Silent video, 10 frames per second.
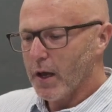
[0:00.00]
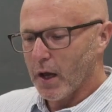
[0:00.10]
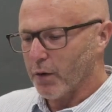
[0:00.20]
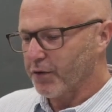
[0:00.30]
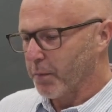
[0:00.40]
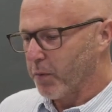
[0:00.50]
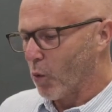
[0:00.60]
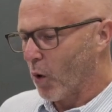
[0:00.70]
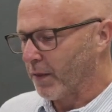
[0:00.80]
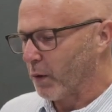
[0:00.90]
A simple
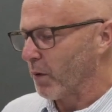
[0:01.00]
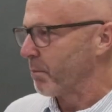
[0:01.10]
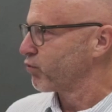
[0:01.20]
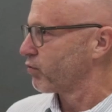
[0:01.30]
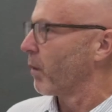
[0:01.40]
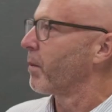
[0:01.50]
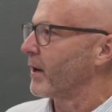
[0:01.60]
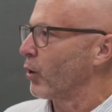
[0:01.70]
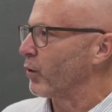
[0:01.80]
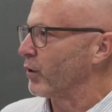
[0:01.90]
one that we're
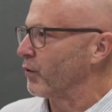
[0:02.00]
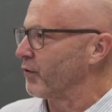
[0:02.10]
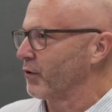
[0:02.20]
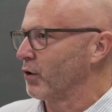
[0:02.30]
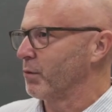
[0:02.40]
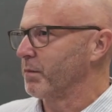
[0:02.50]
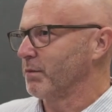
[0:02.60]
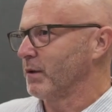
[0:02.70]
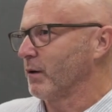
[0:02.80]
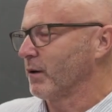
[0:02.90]
probably all used to,